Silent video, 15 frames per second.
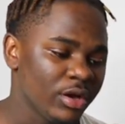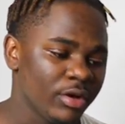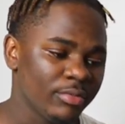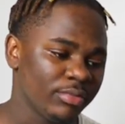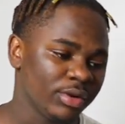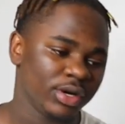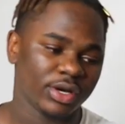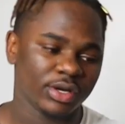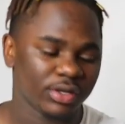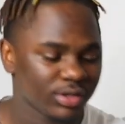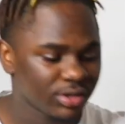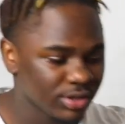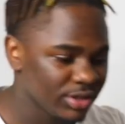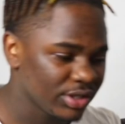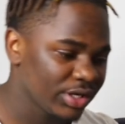But
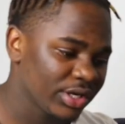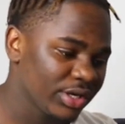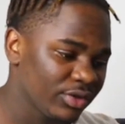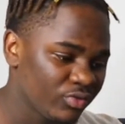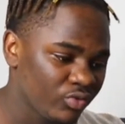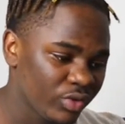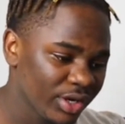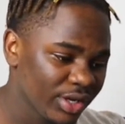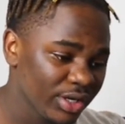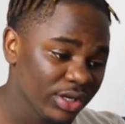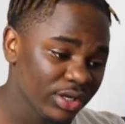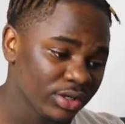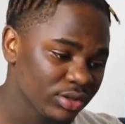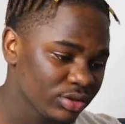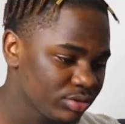nigga in red,
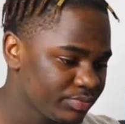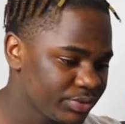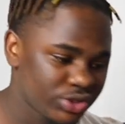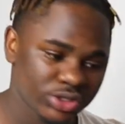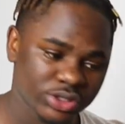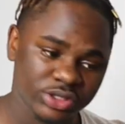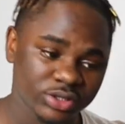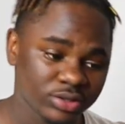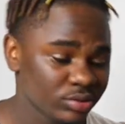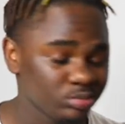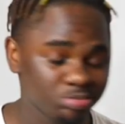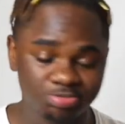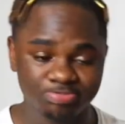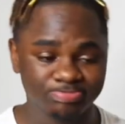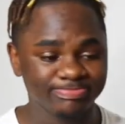
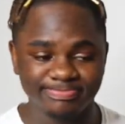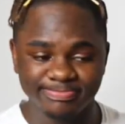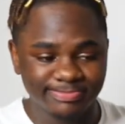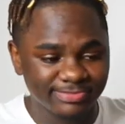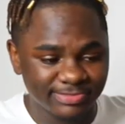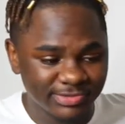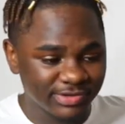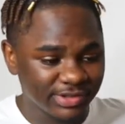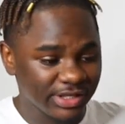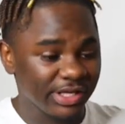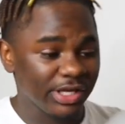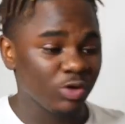he